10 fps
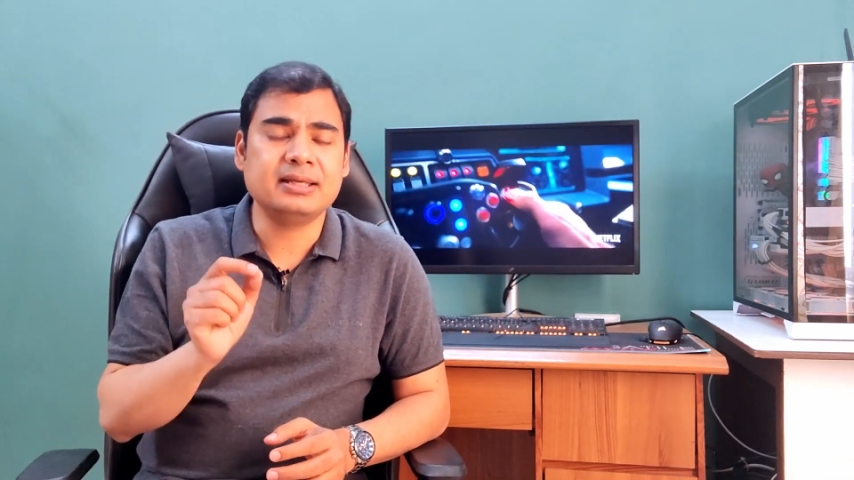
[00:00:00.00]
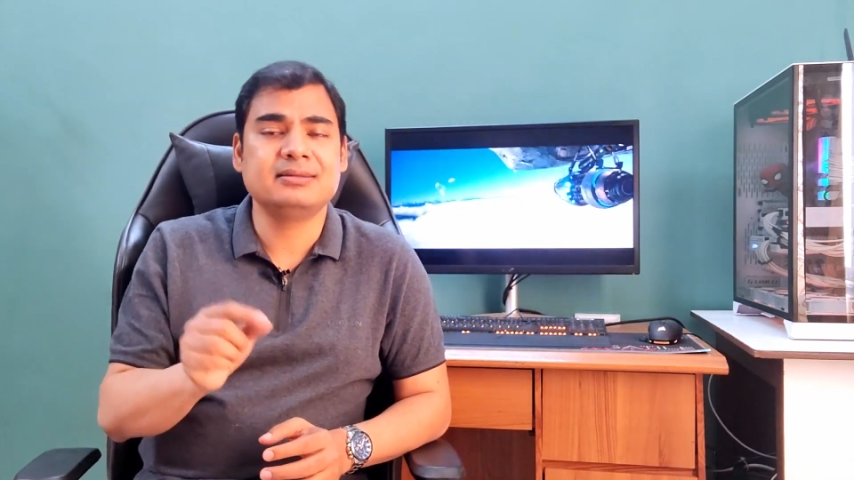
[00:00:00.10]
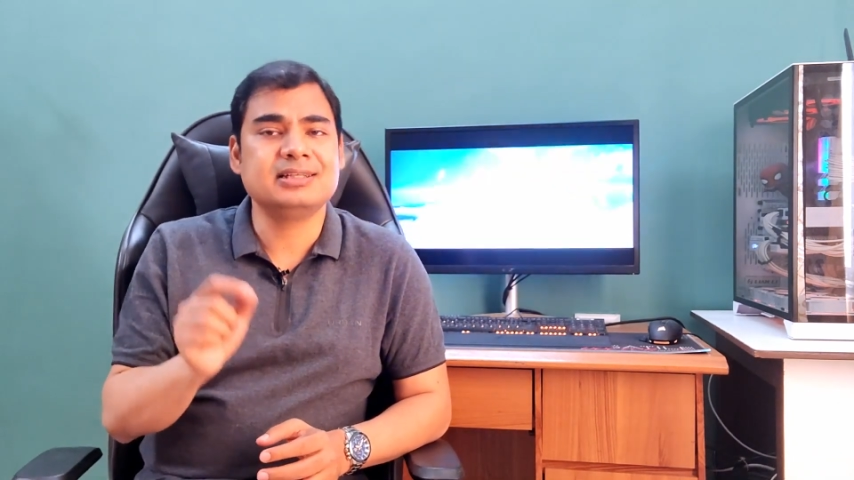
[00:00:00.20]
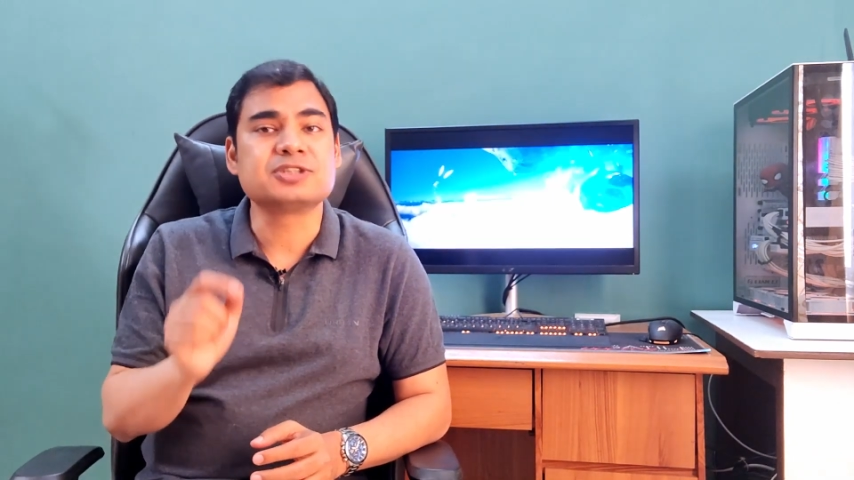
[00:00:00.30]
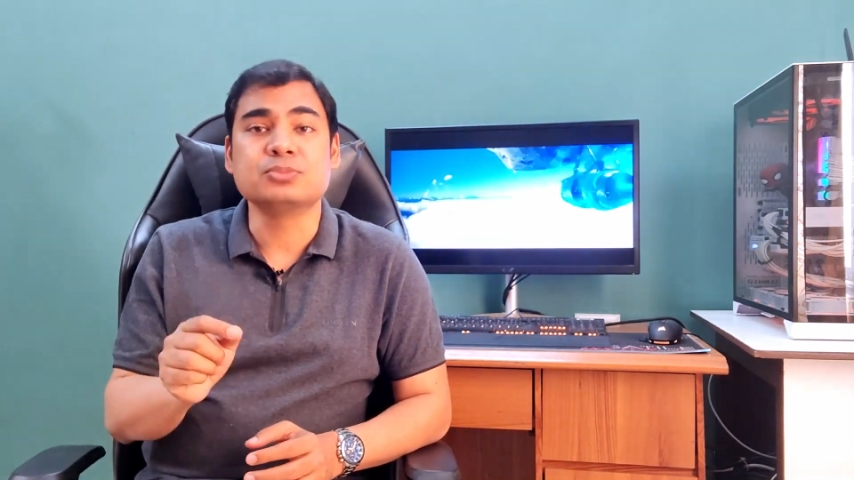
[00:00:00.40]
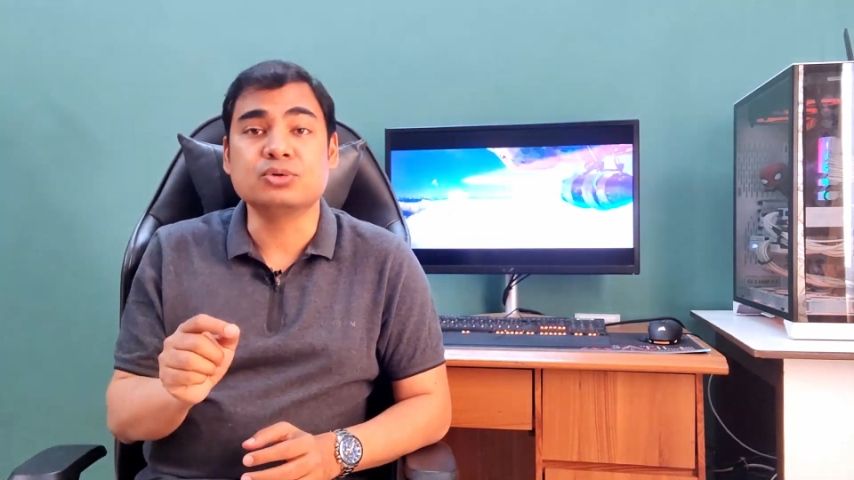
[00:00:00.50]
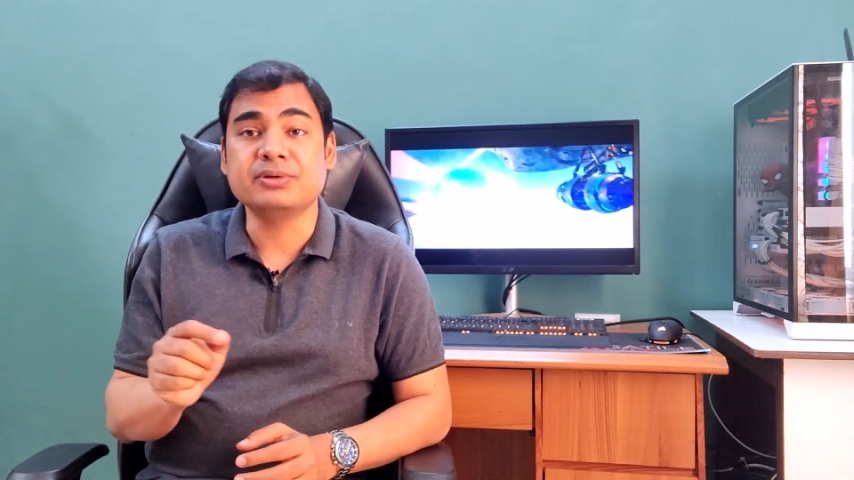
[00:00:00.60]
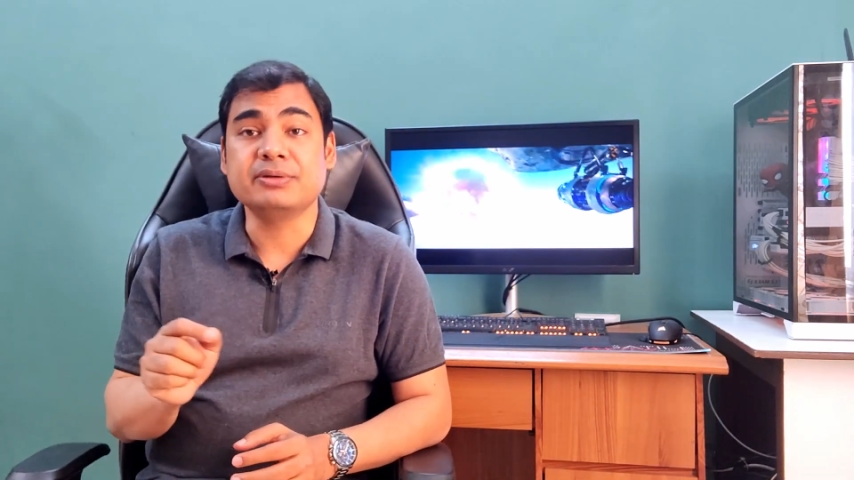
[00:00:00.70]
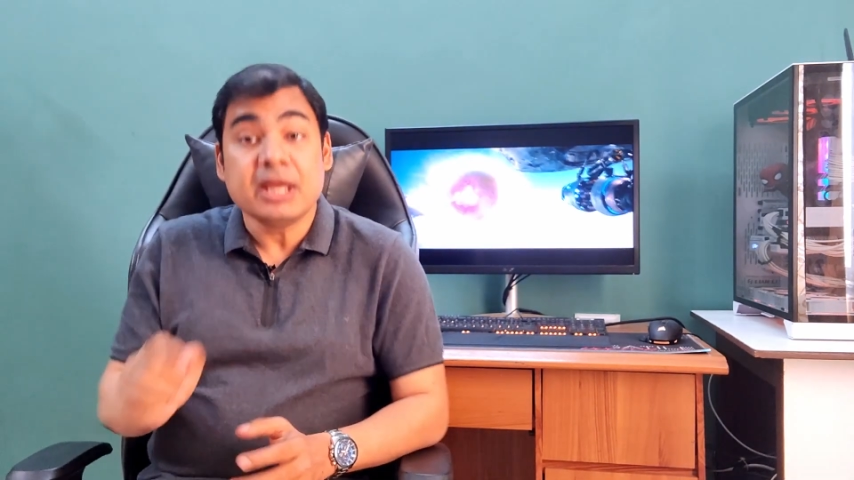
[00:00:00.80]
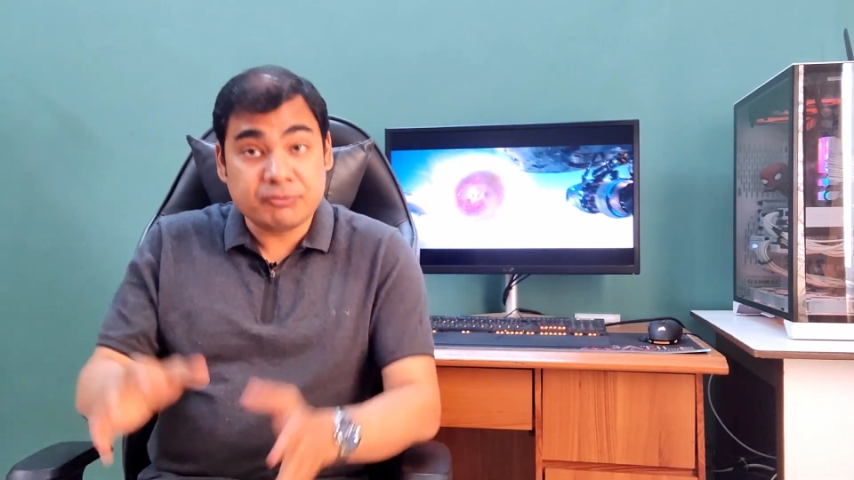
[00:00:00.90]
in this
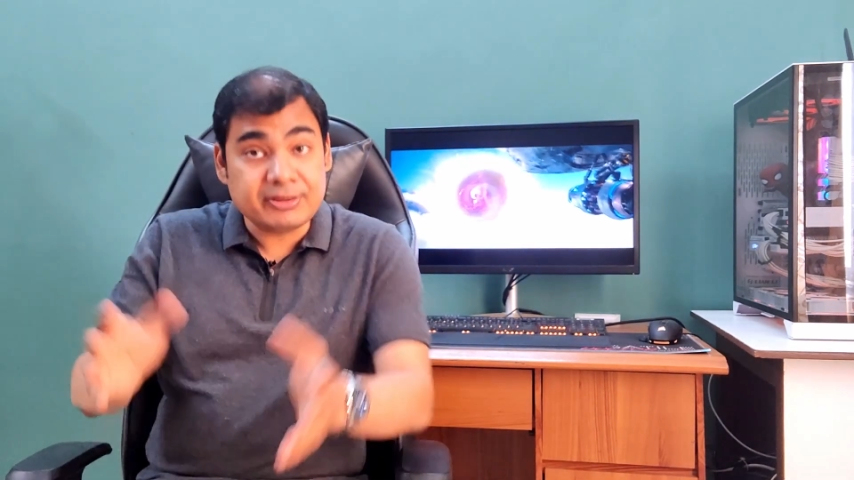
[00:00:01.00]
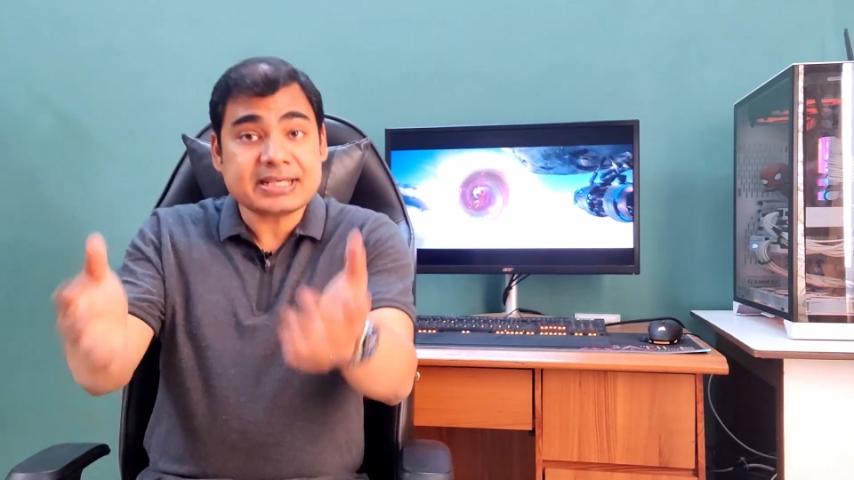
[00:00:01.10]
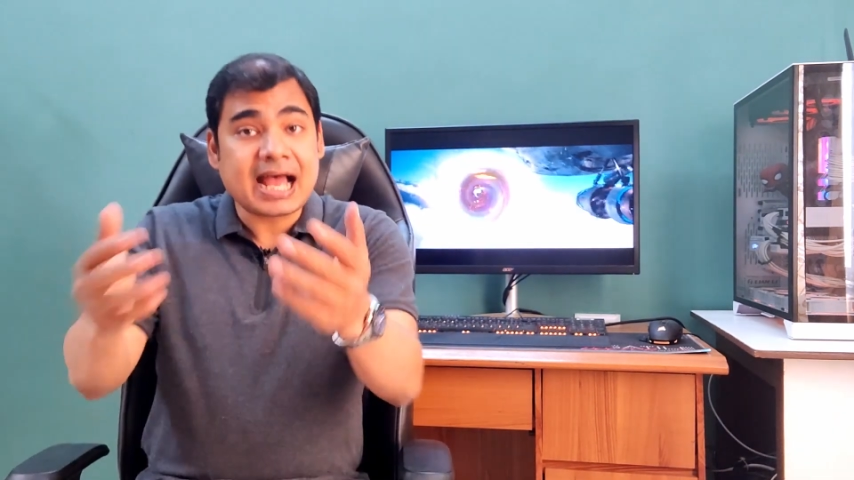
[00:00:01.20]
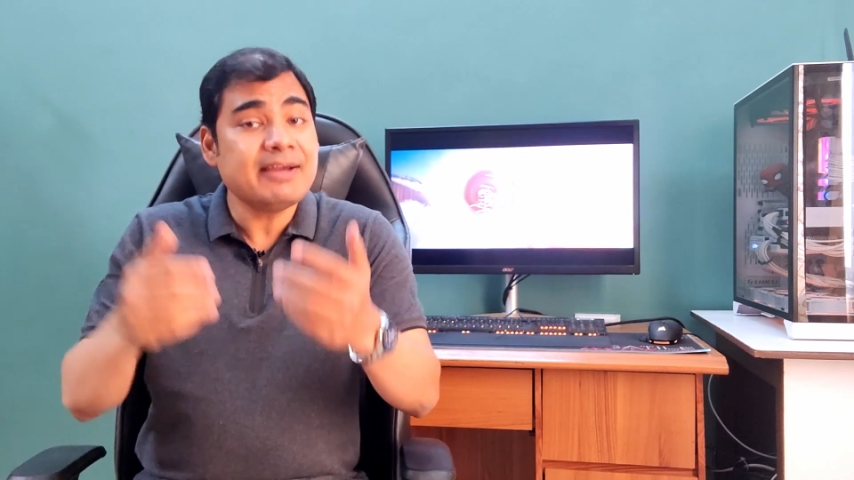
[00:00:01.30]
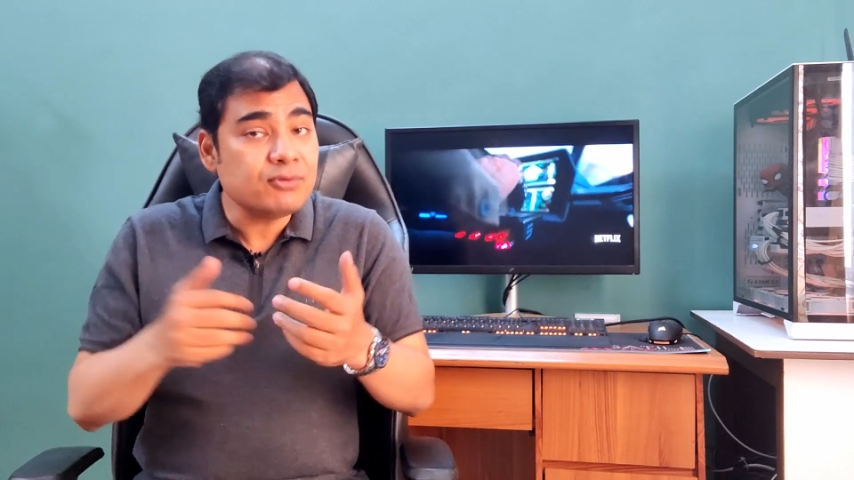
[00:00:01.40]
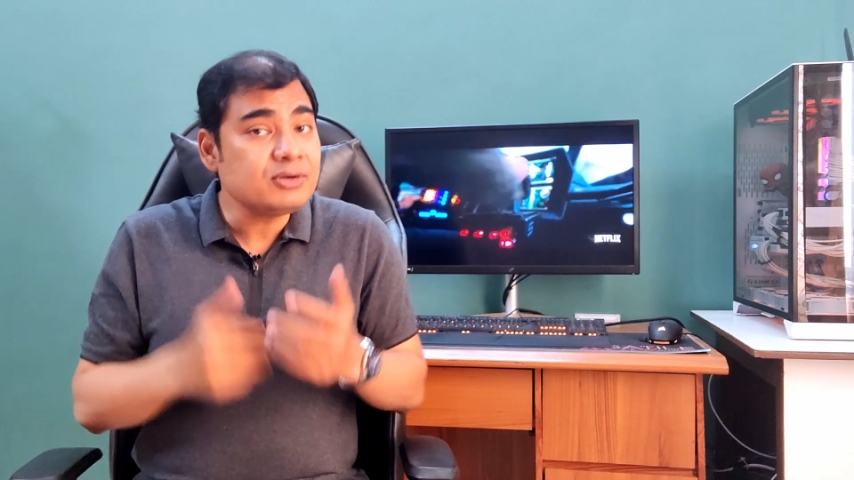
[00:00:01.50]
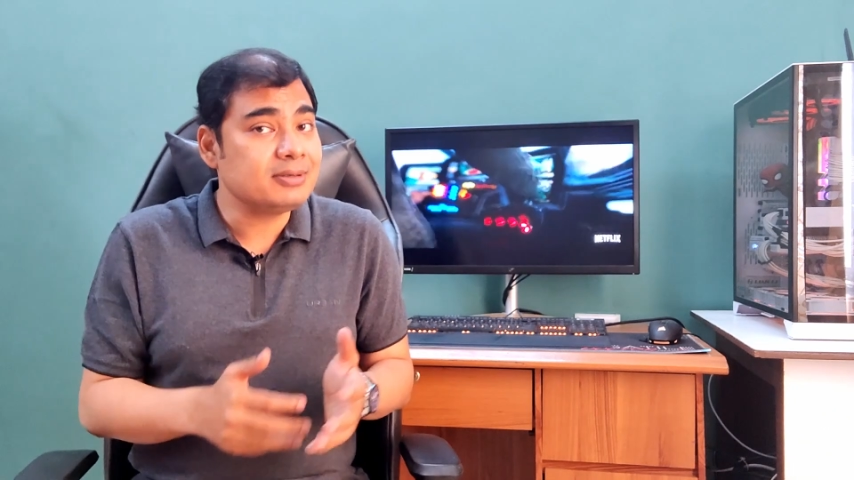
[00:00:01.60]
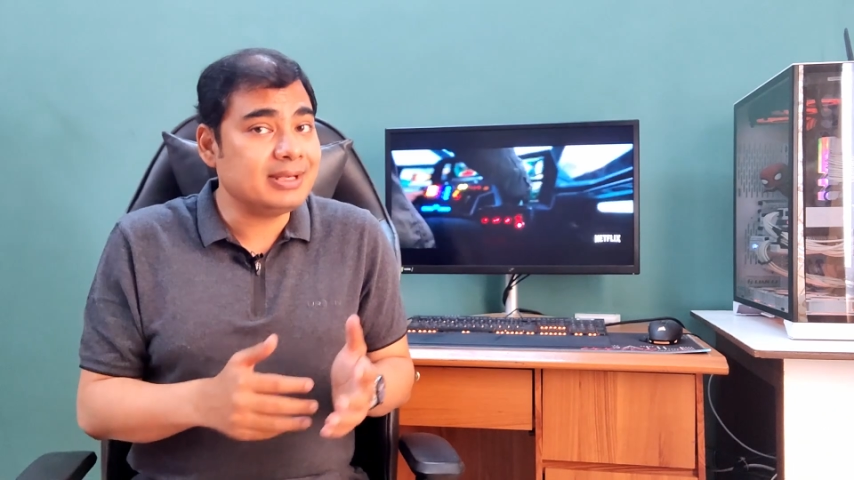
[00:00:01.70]
movie, which I would